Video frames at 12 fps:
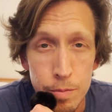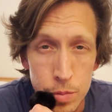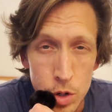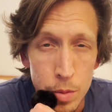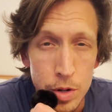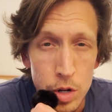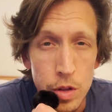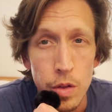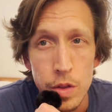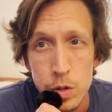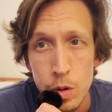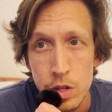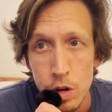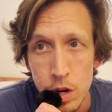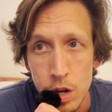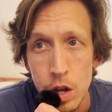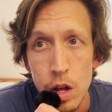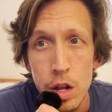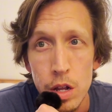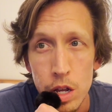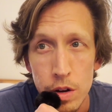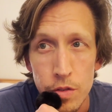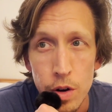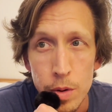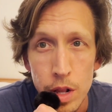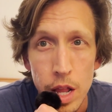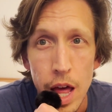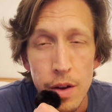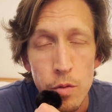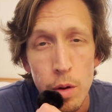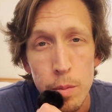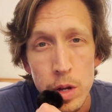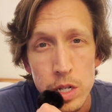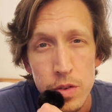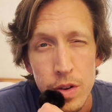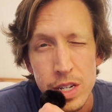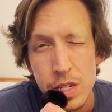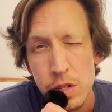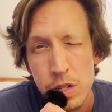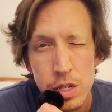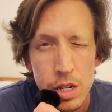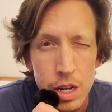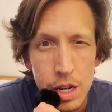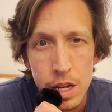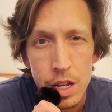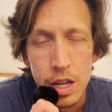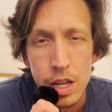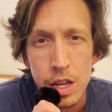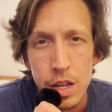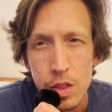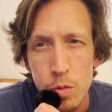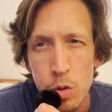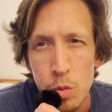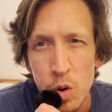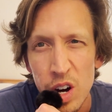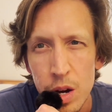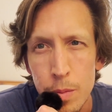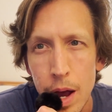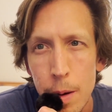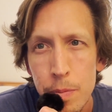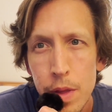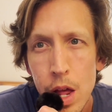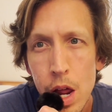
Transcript: To be sure, that this week's earnings call confirmed a lot of what most of us were worried about.